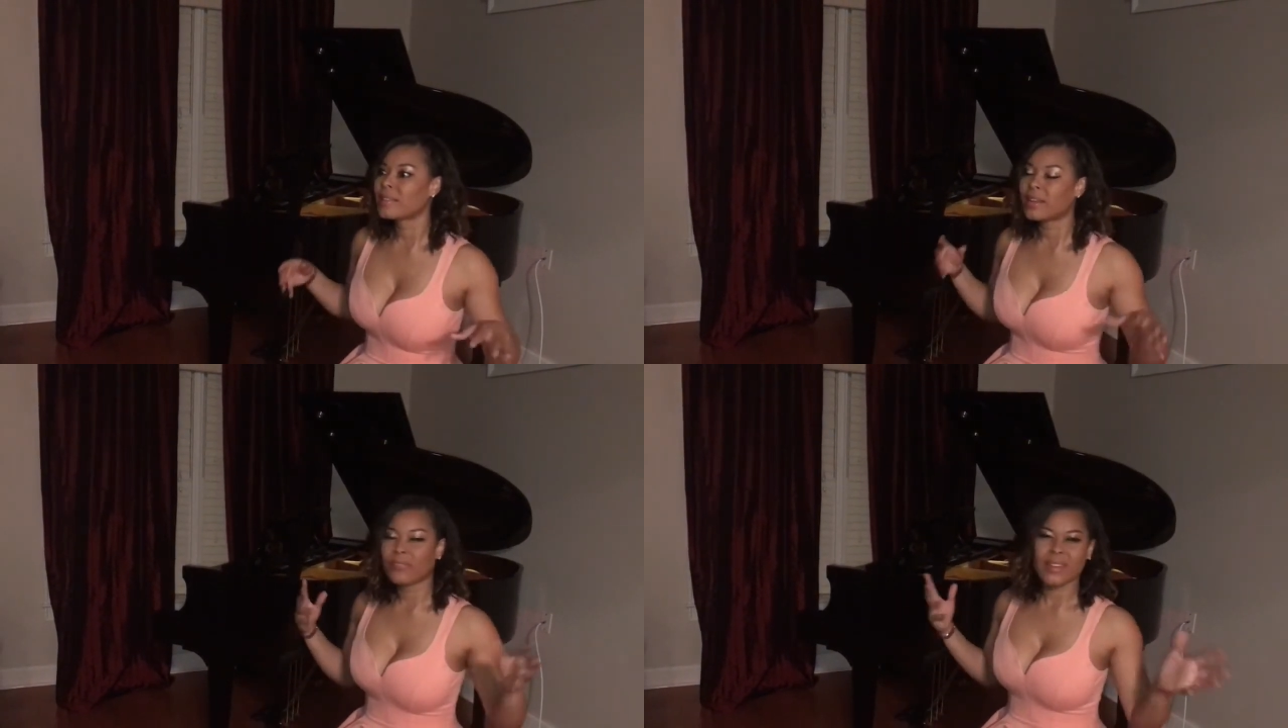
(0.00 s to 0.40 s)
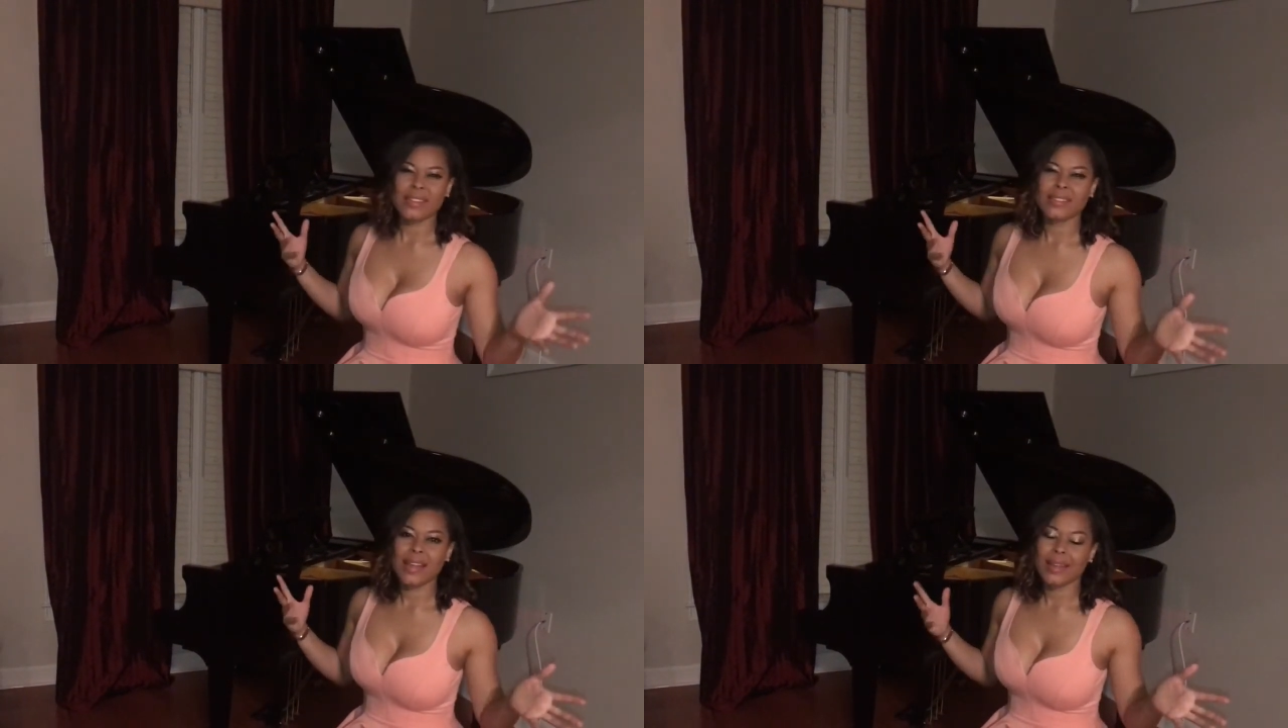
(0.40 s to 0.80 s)
and
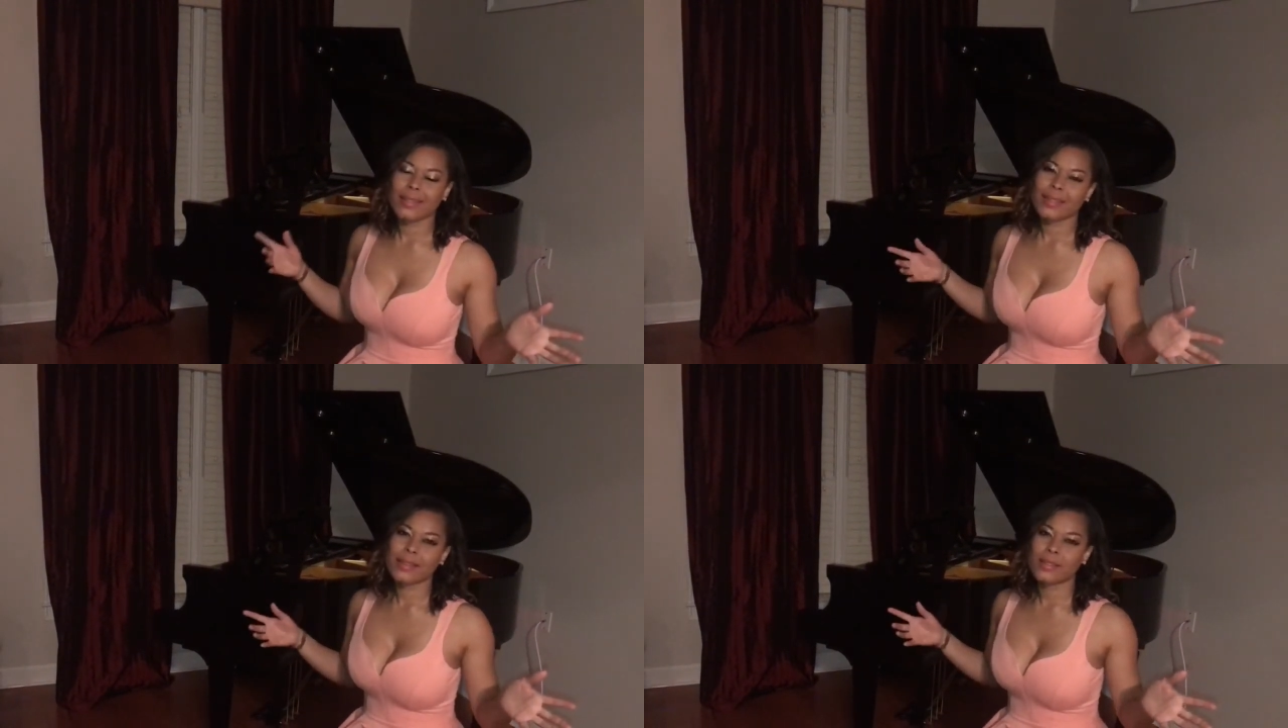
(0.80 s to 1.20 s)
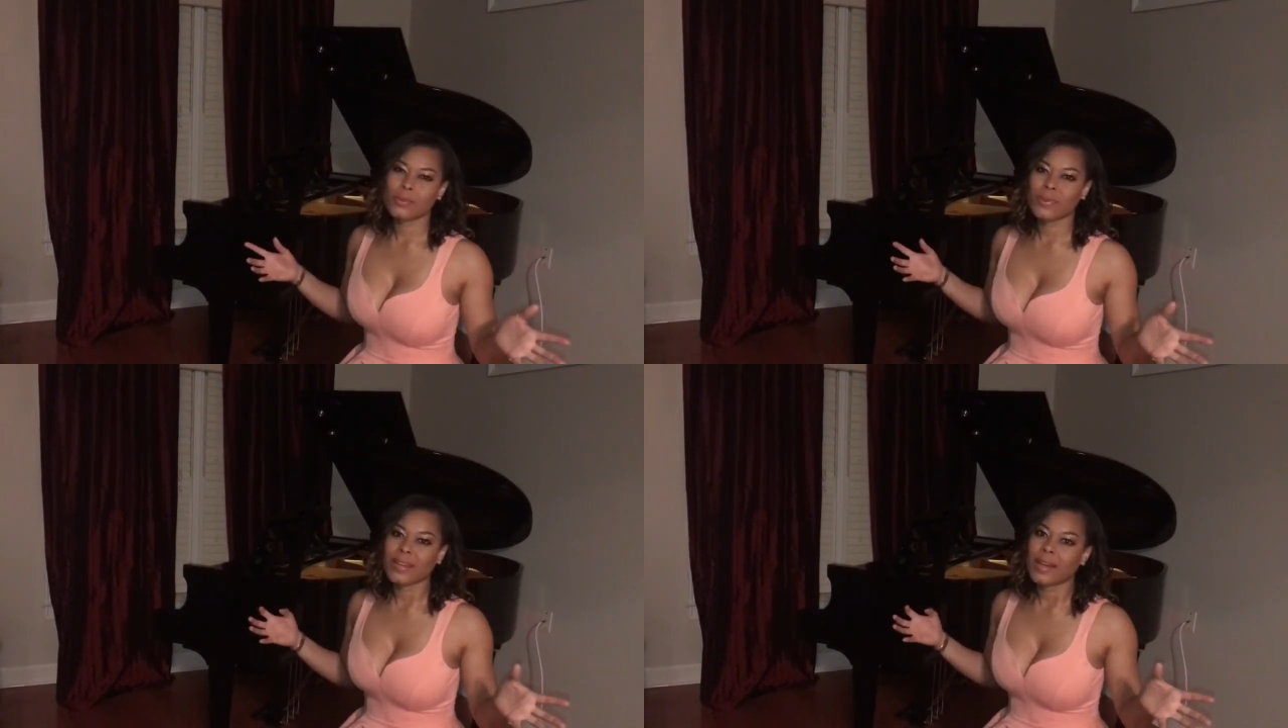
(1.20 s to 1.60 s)
events like this
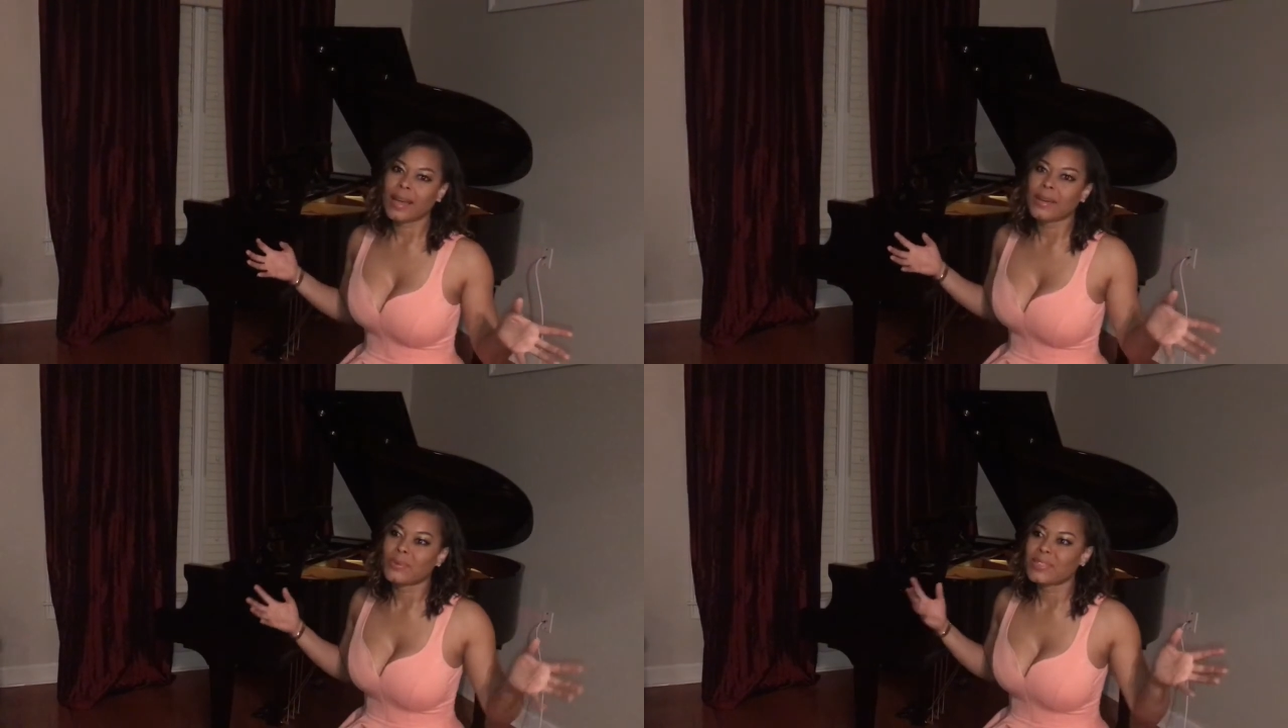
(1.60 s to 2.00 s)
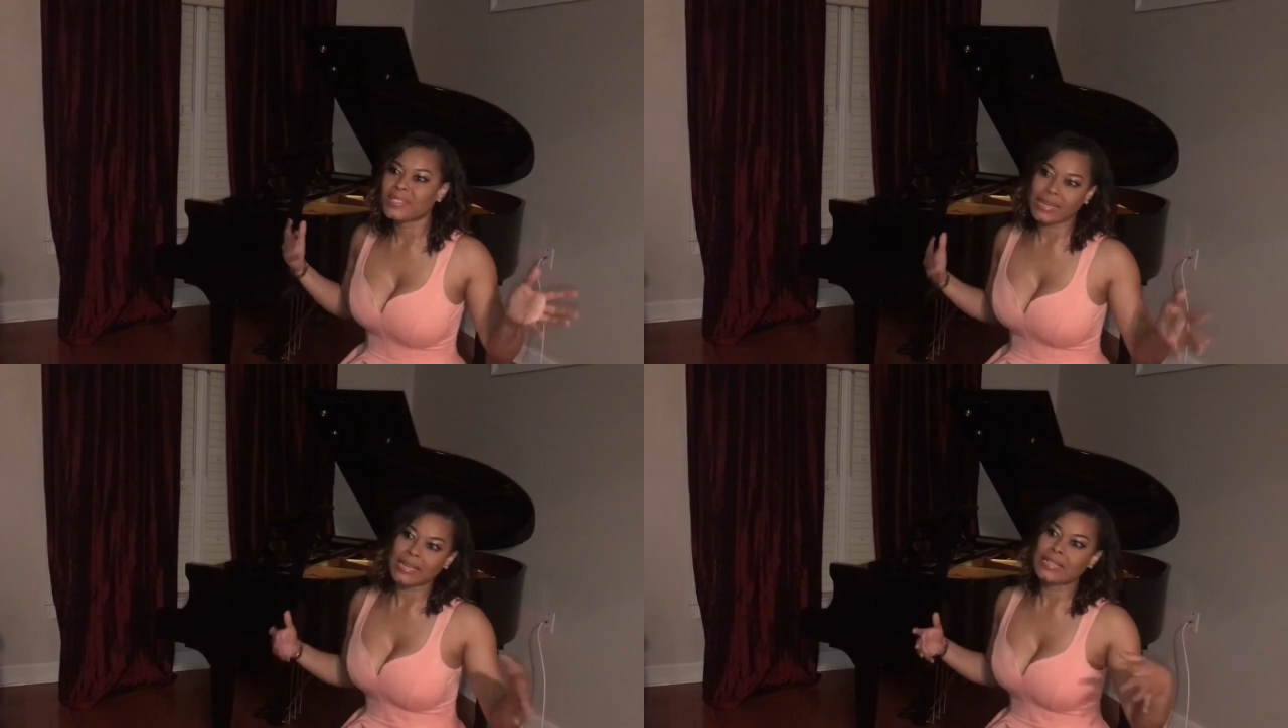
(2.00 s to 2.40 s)
when I
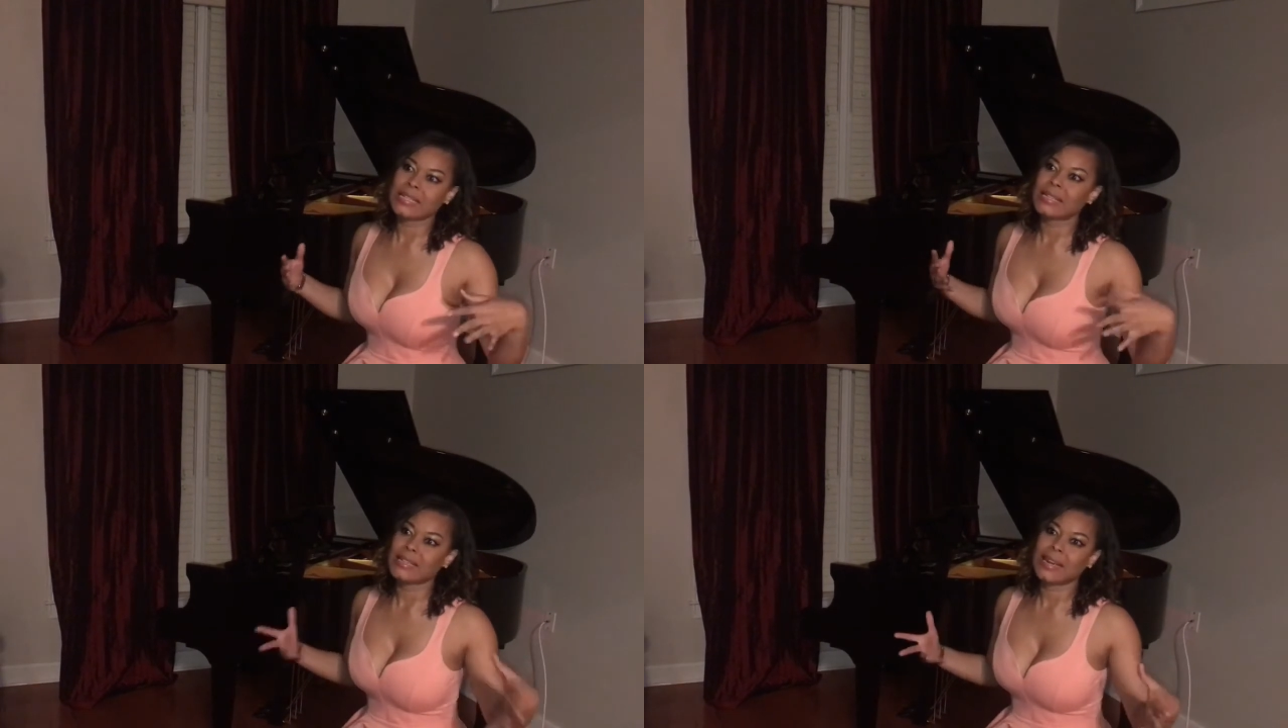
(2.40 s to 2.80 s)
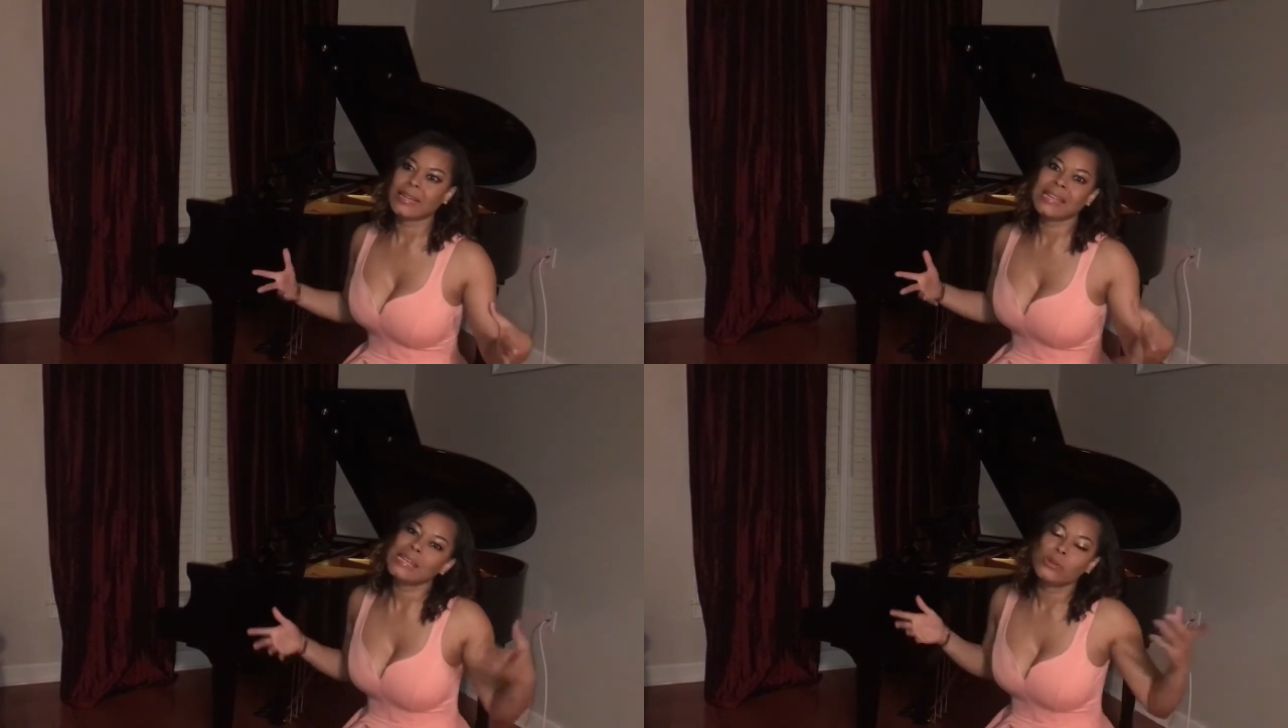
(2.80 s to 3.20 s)
was 18,
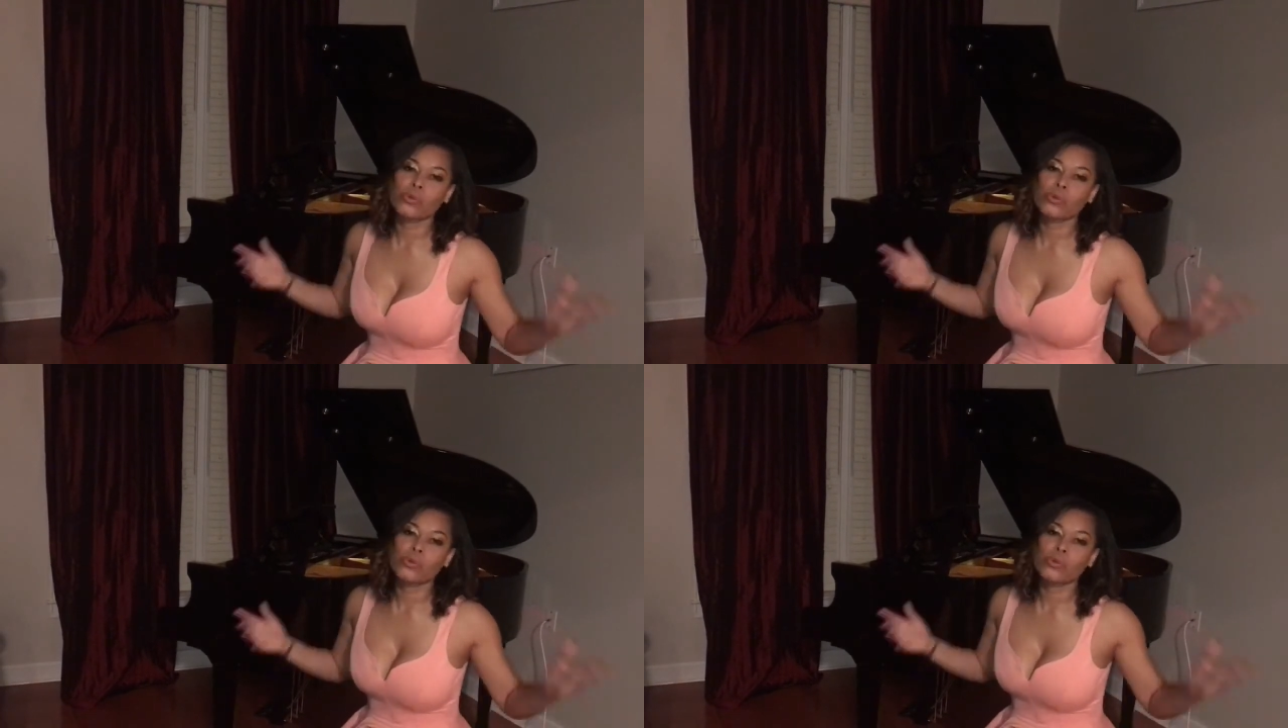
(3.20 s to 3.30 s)
19,